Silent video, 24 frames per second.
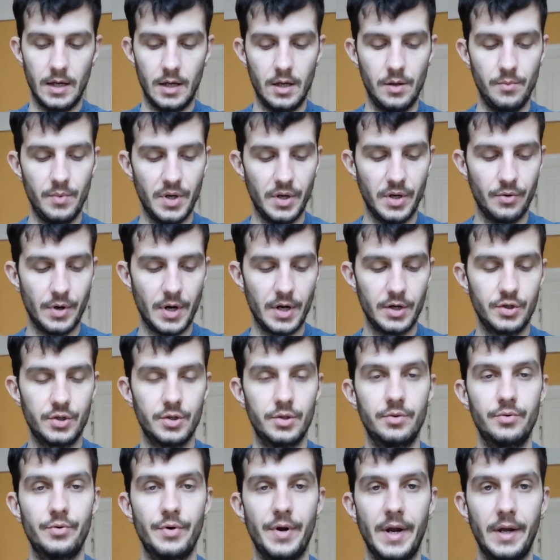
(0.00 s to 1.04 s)

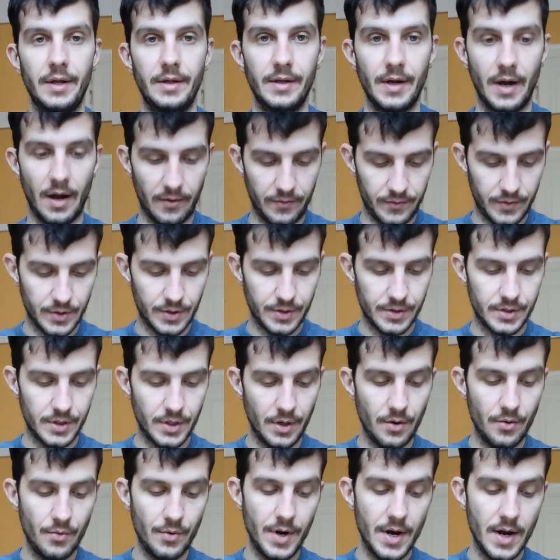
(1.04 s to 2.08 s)
immigration rate after
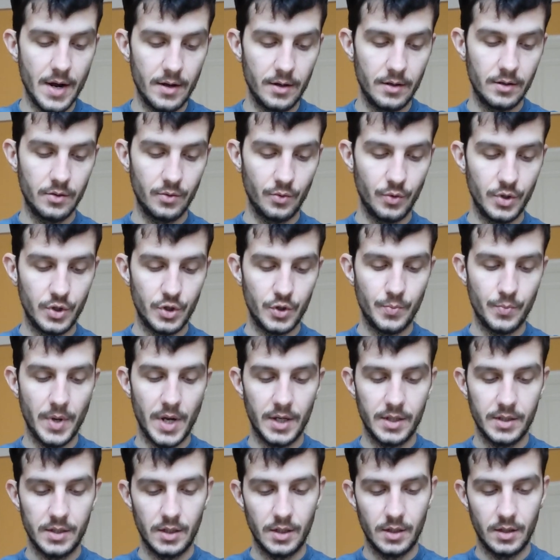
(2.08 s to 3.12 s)
Syria, which
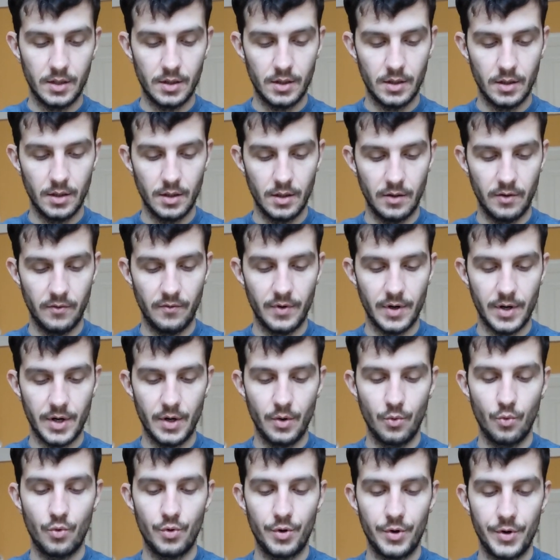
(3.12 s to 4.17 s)
makes it
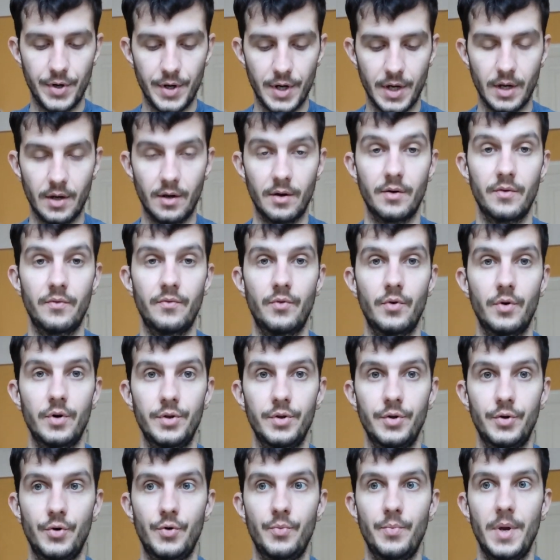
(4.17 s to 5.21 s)
very worrying for
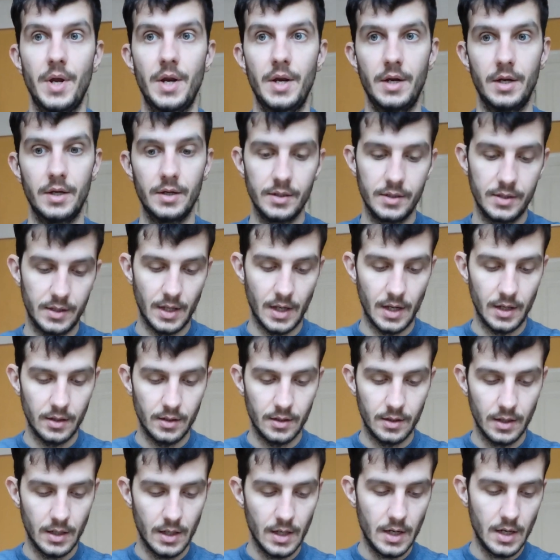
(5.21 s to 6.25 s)
the Romanian
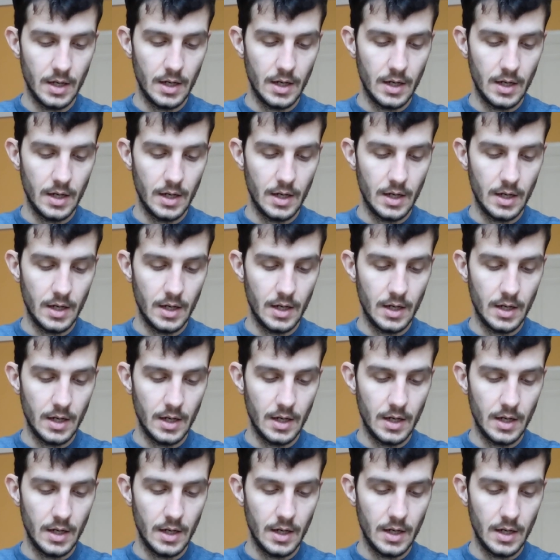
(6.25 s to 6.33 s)
state.